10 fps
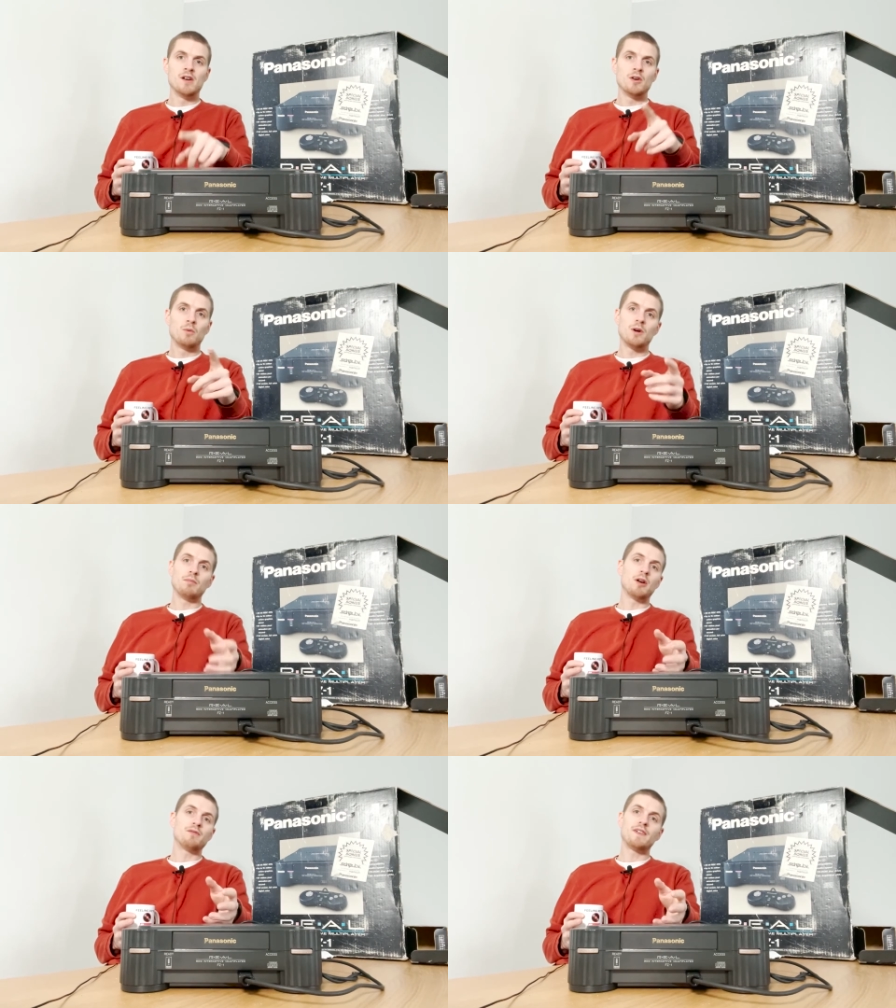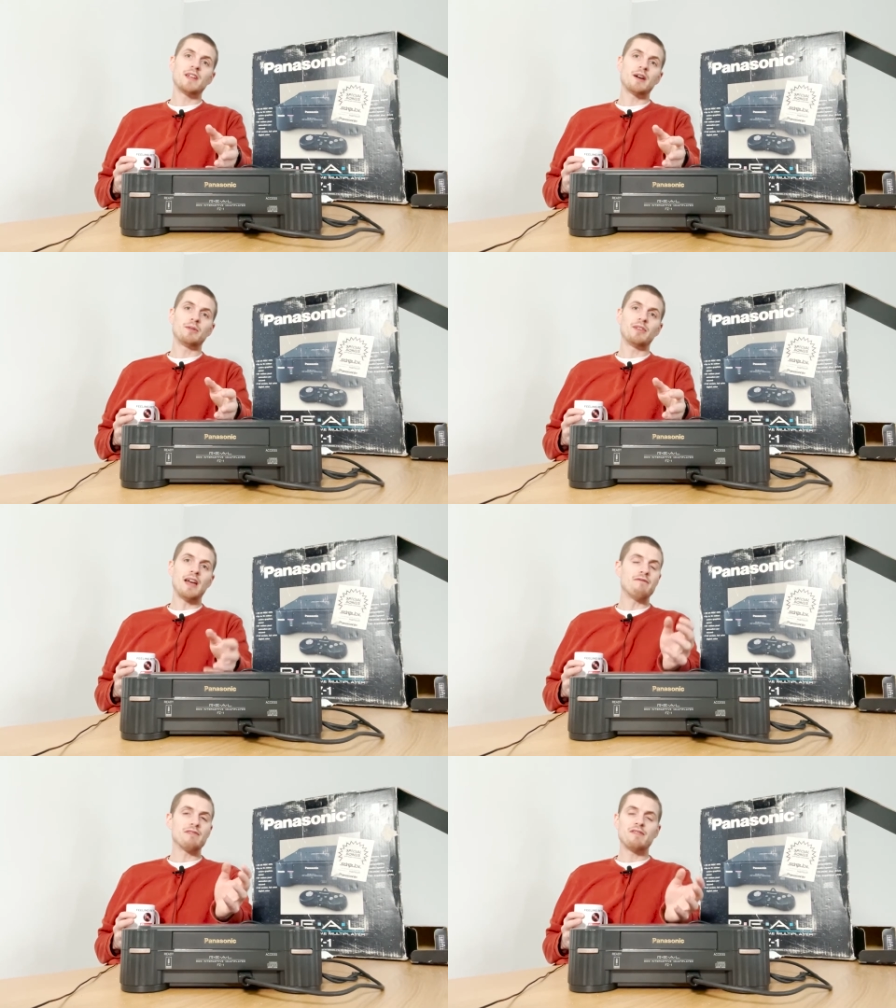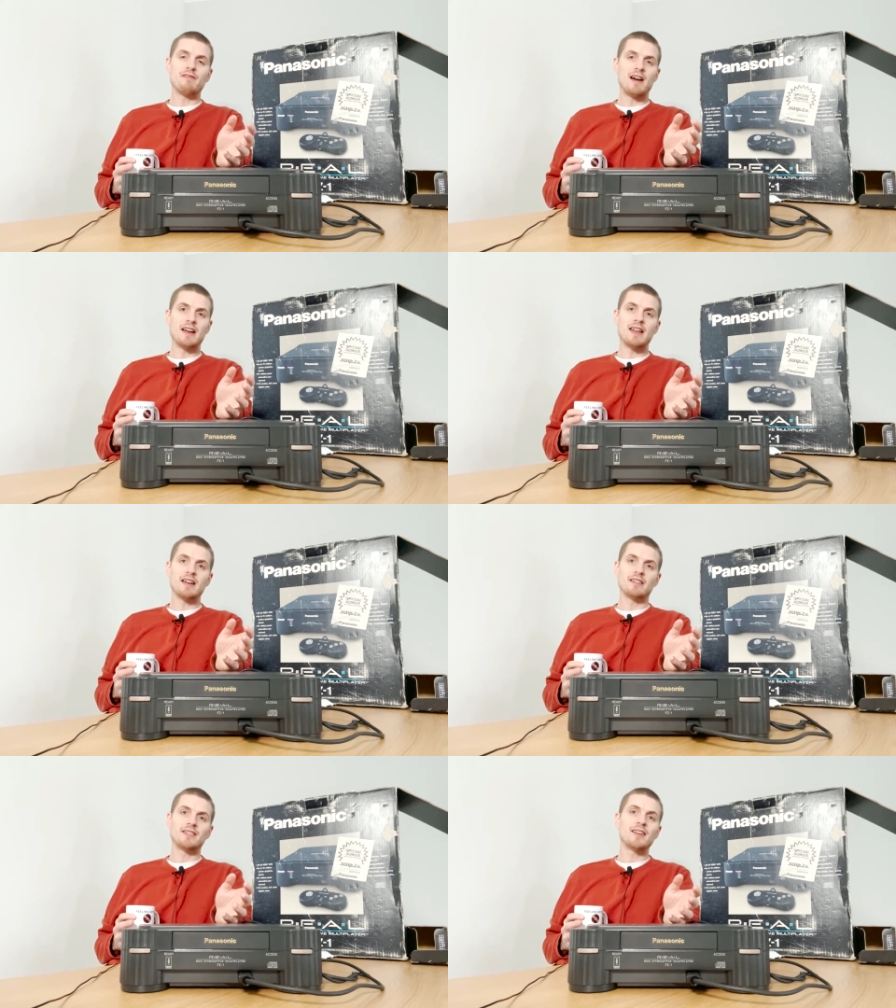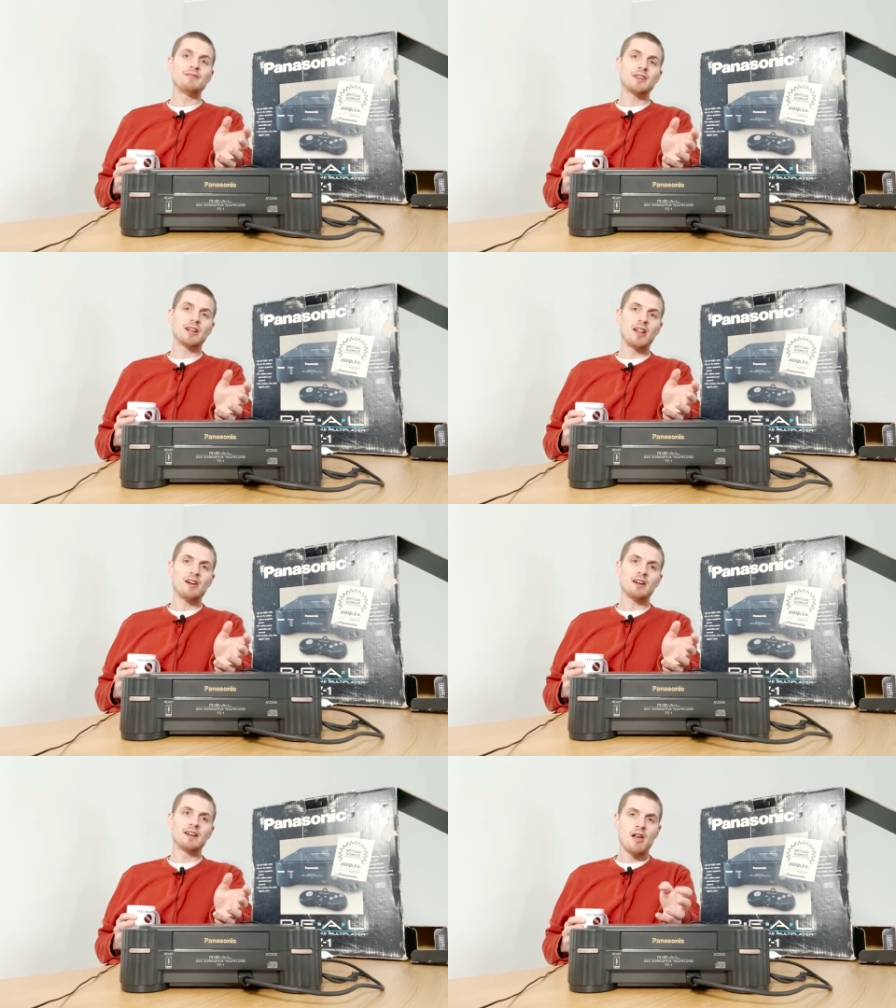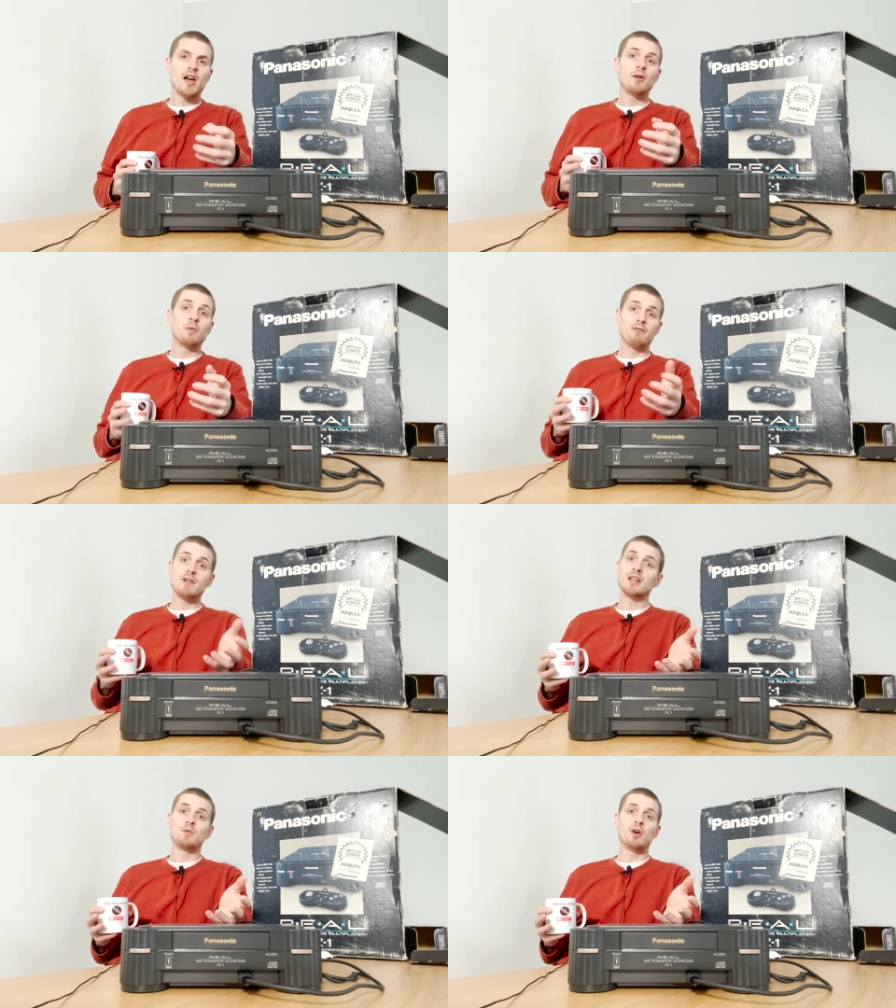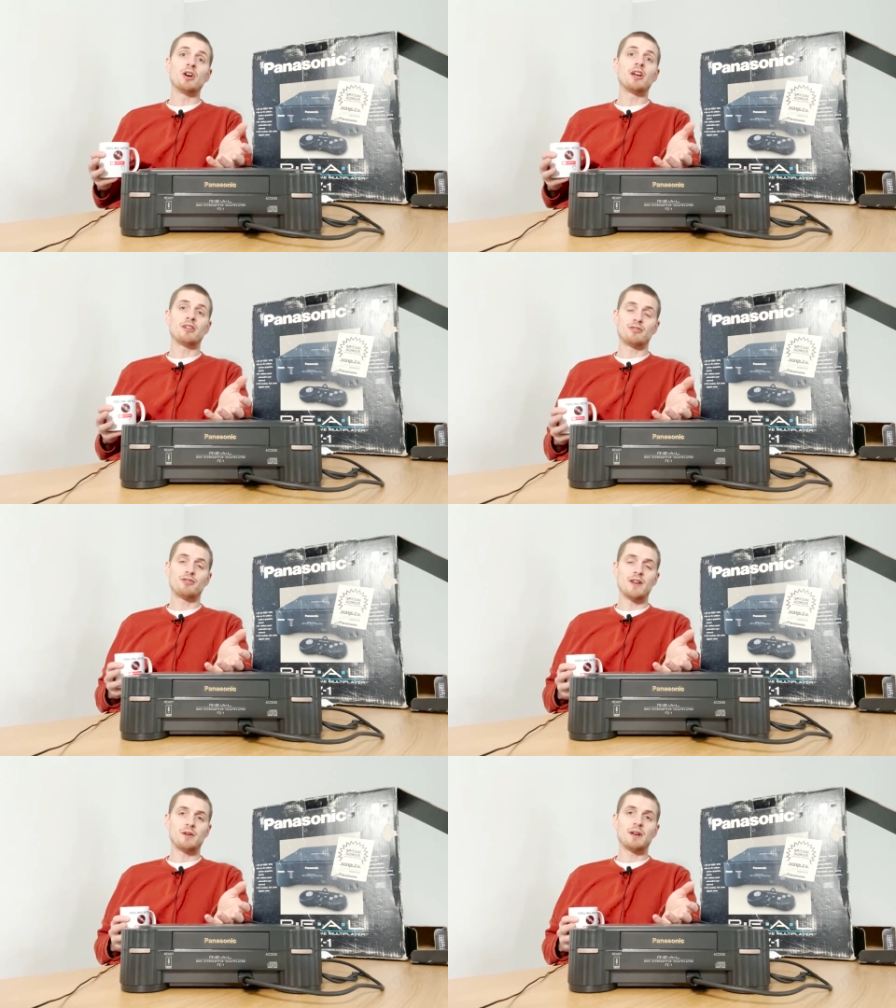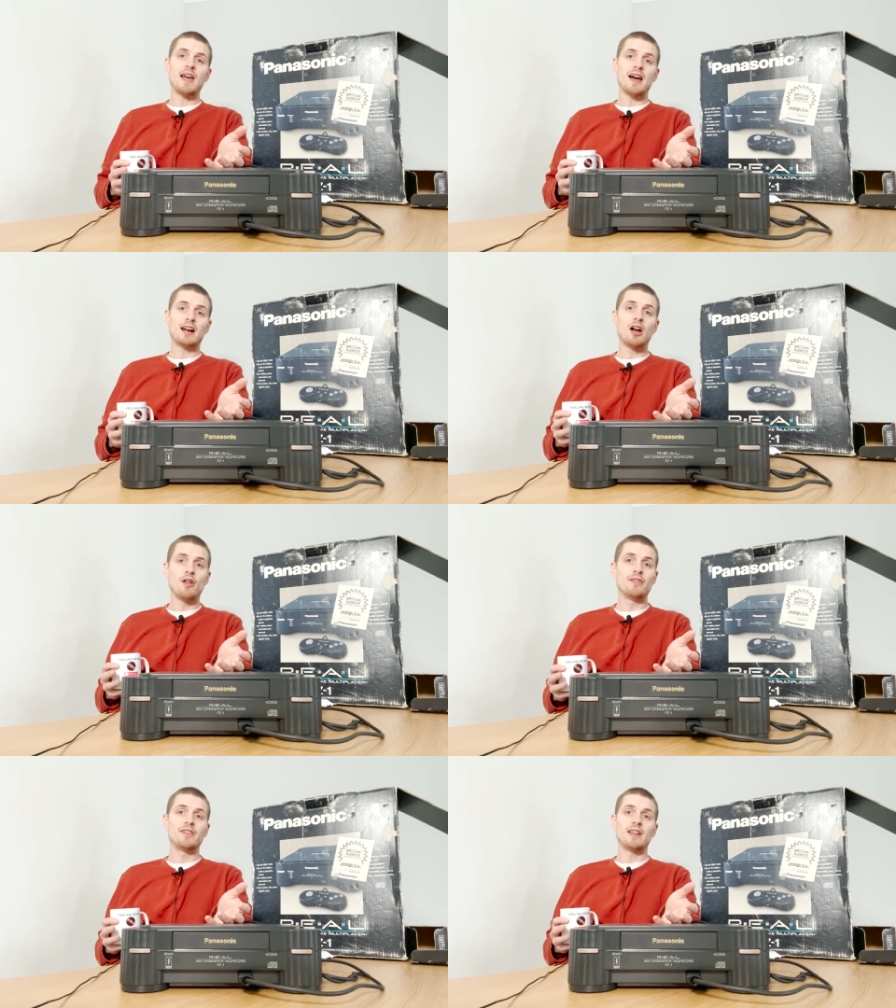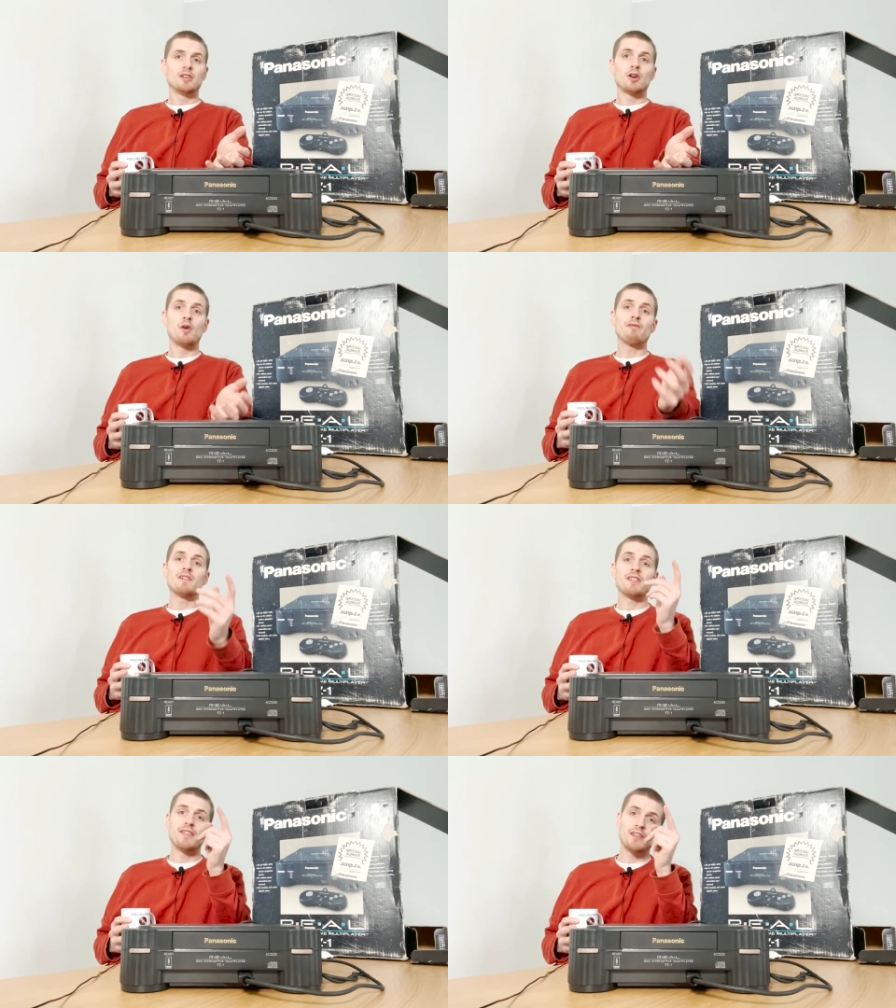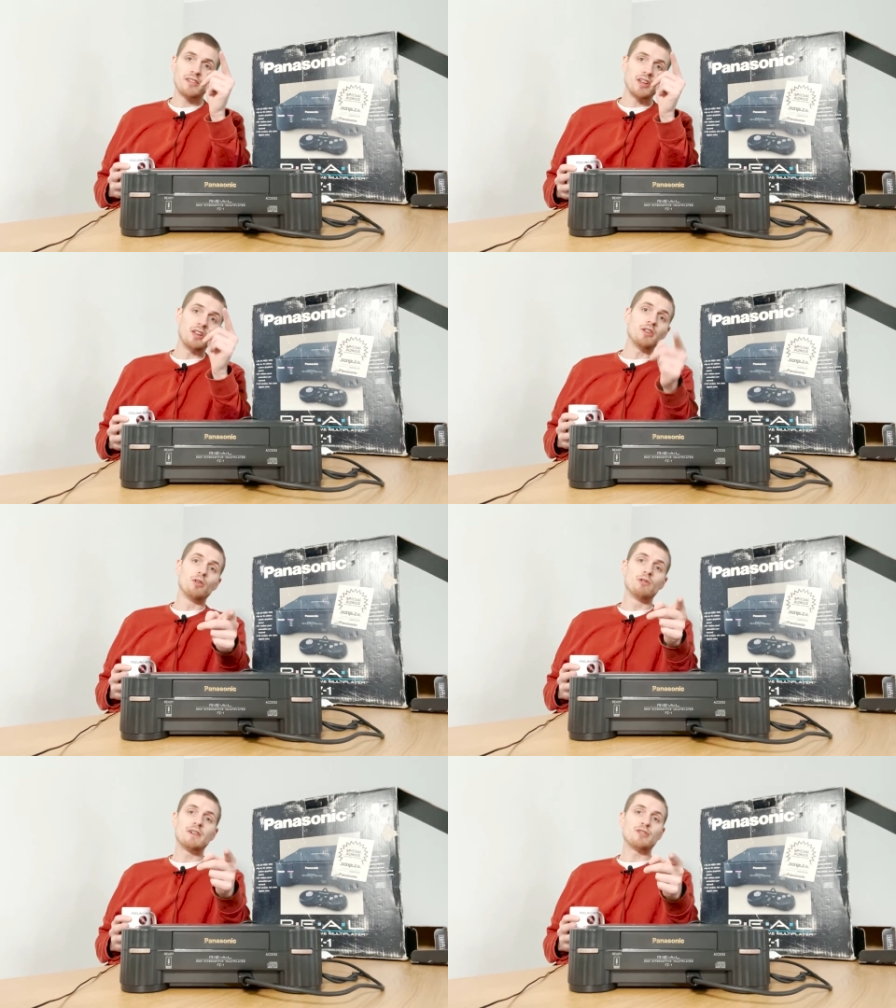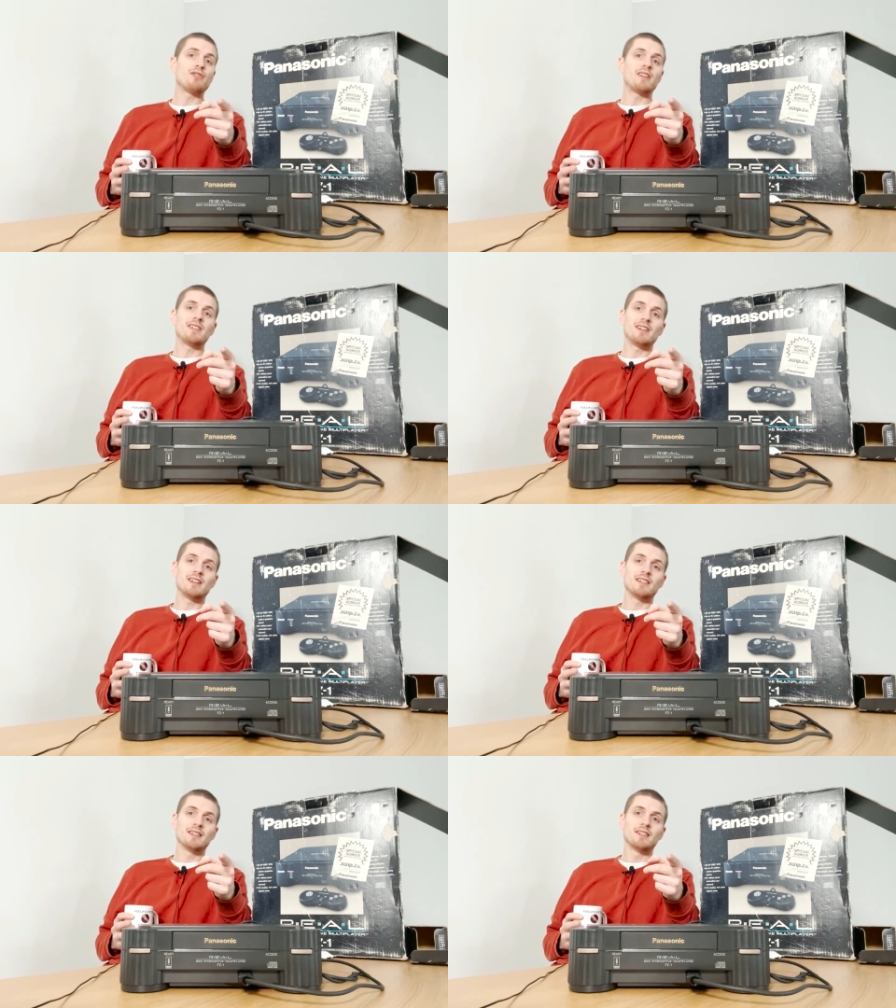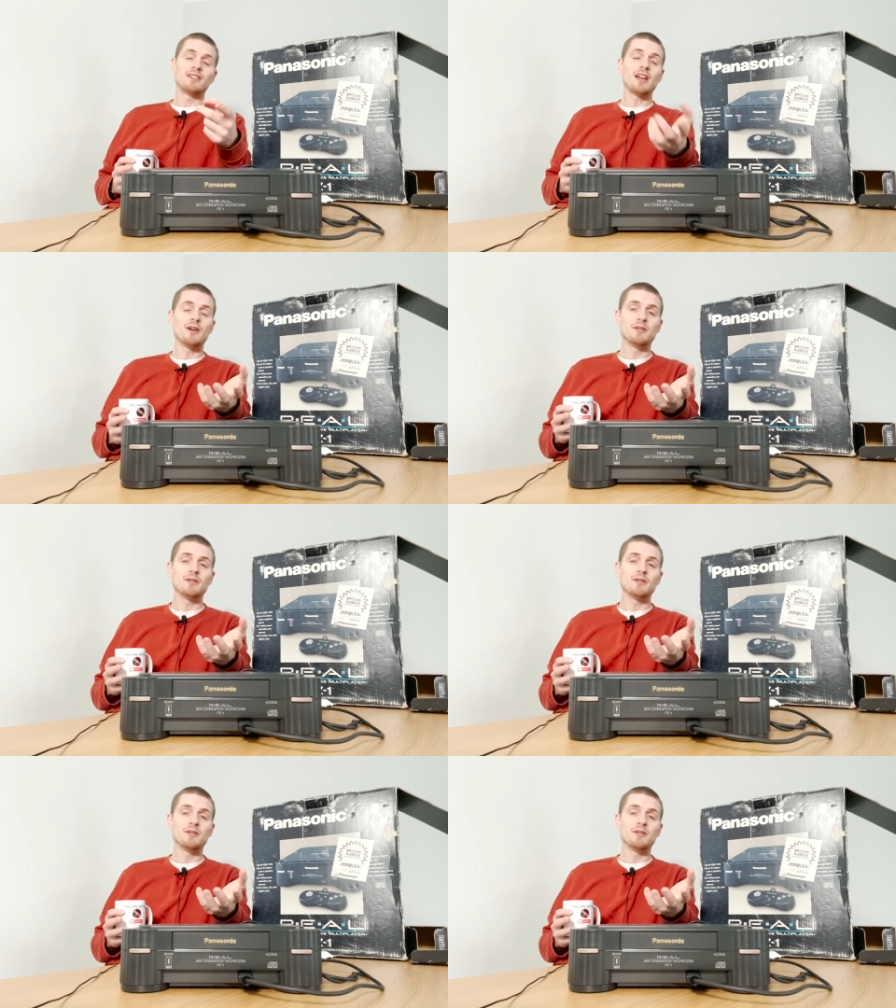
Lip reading: We upload videos every Friday at 7 o'clock, and we're really working on trying to get our content covering things that you're interested in. So